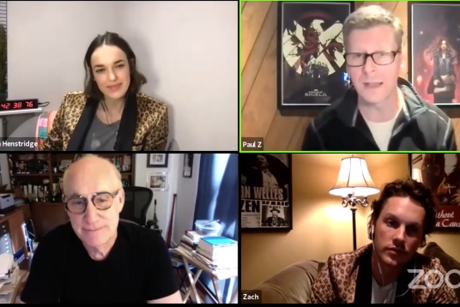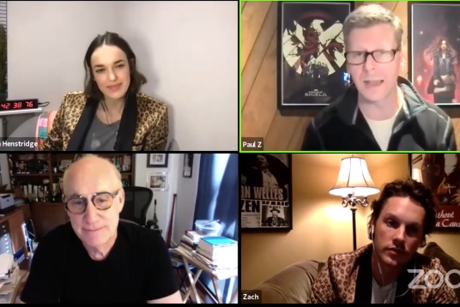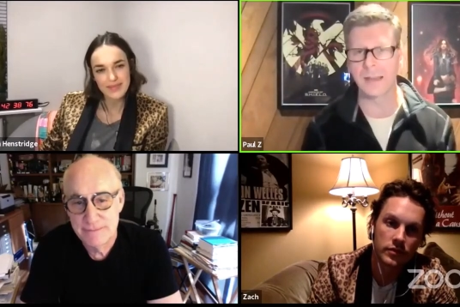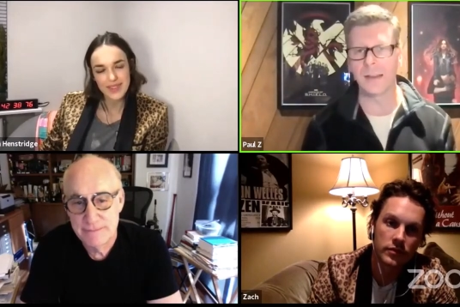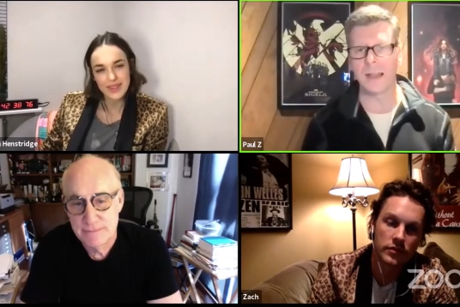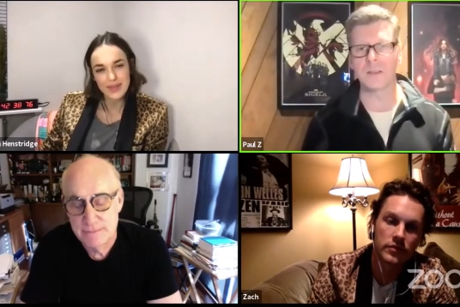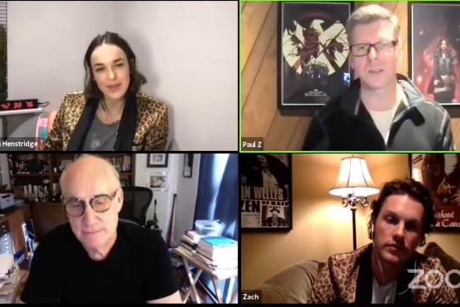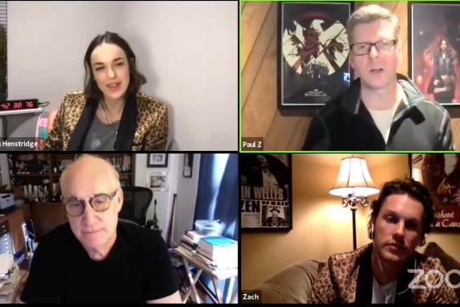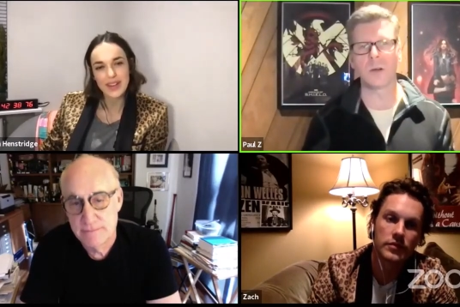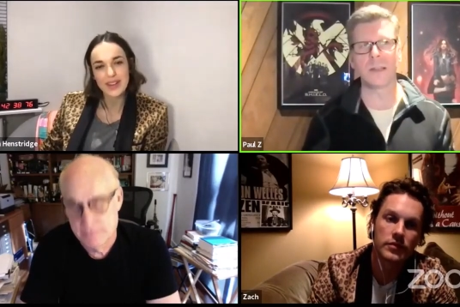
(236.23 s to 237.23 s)
Speaker 1: And, and
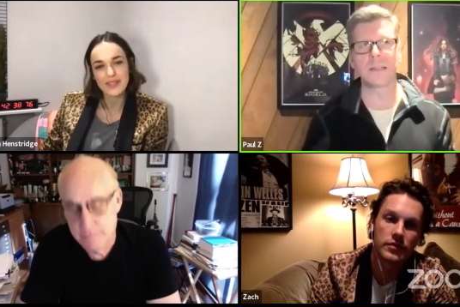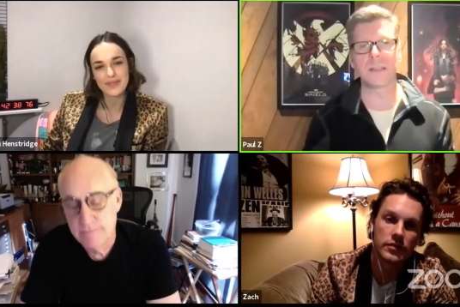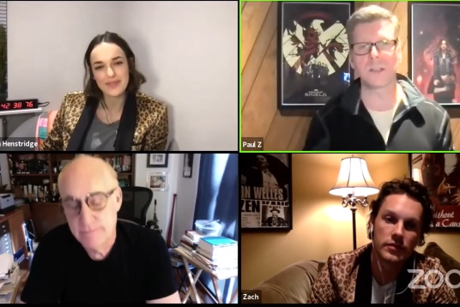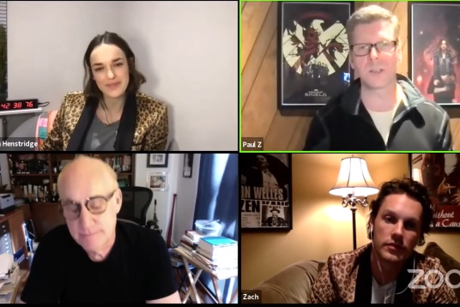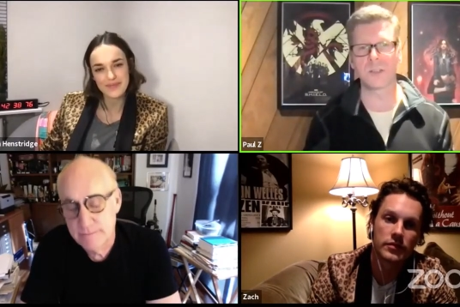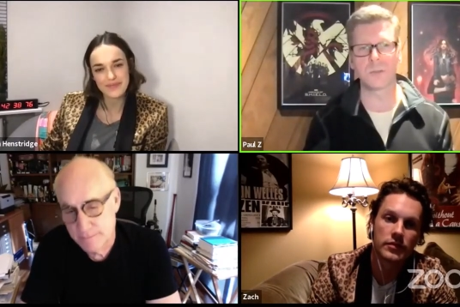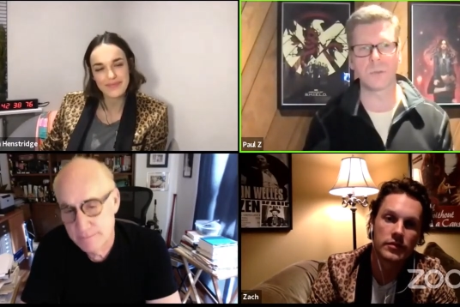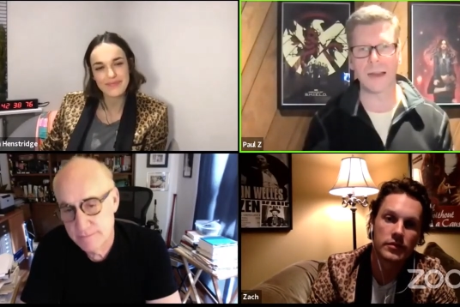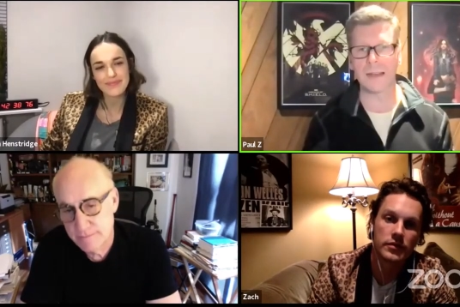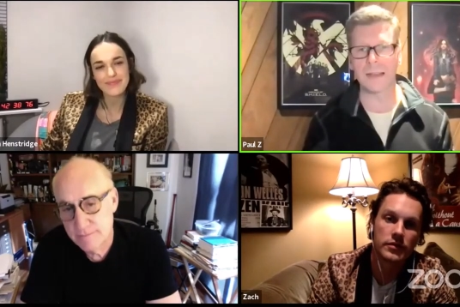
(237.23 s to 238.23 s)
so, in addition to
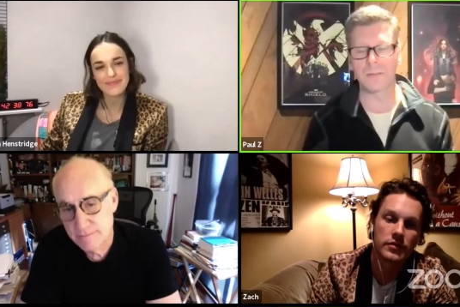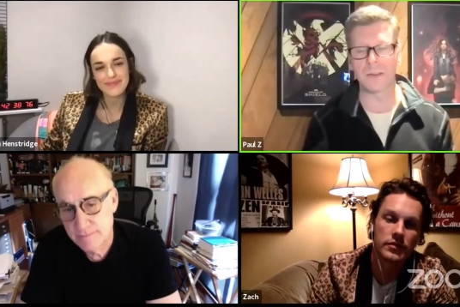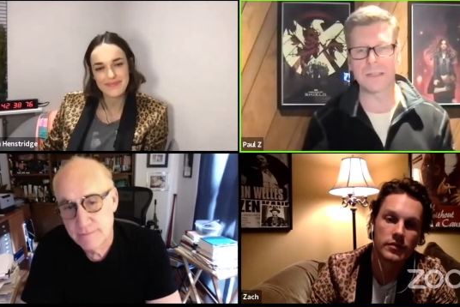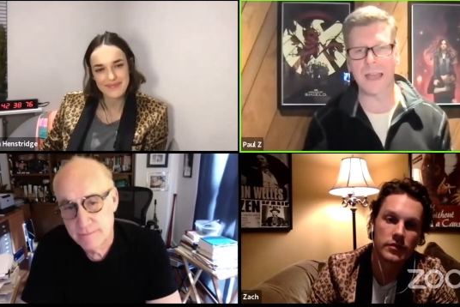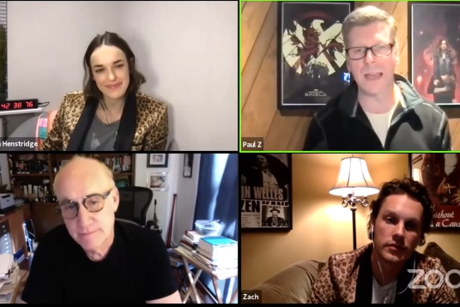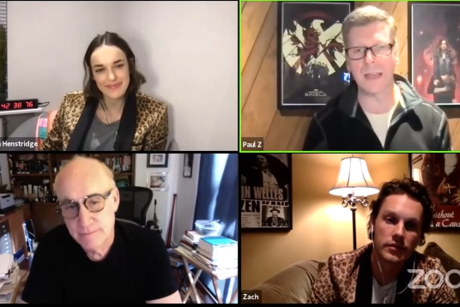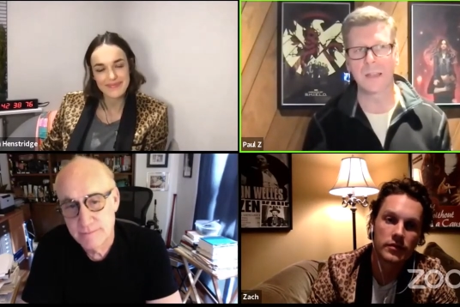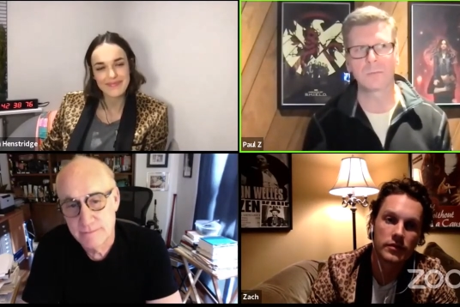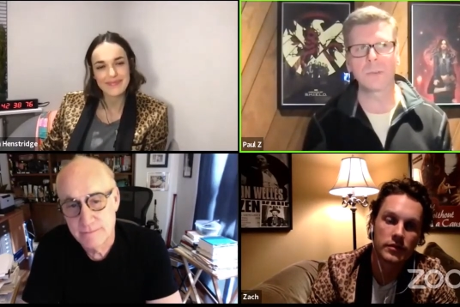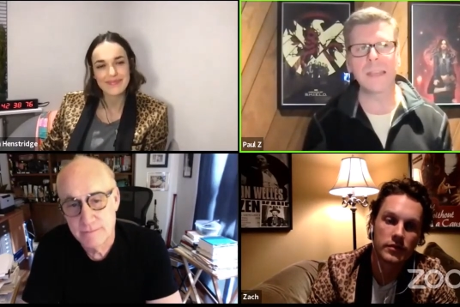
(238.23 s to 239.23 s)
writing every day,
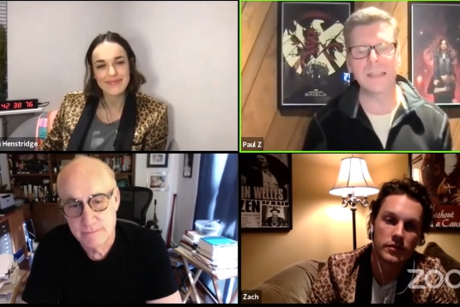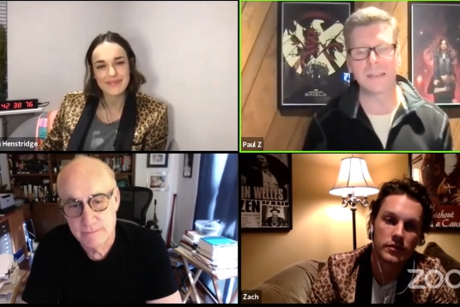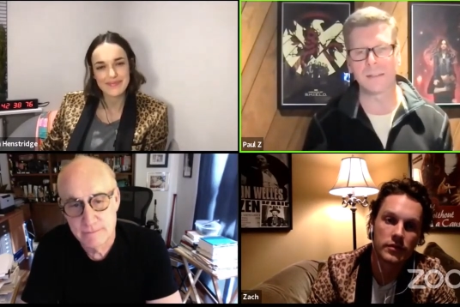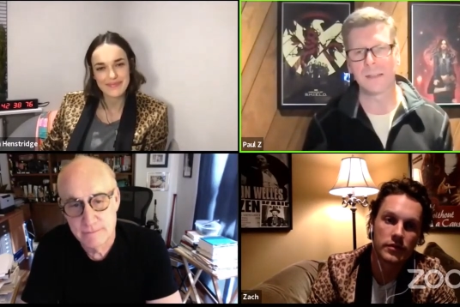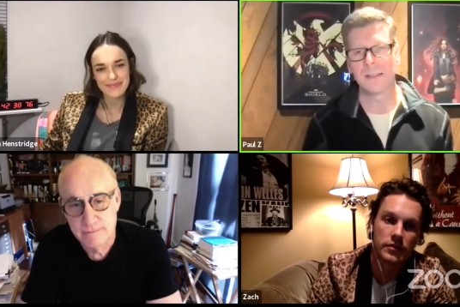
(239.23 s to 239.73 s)
read.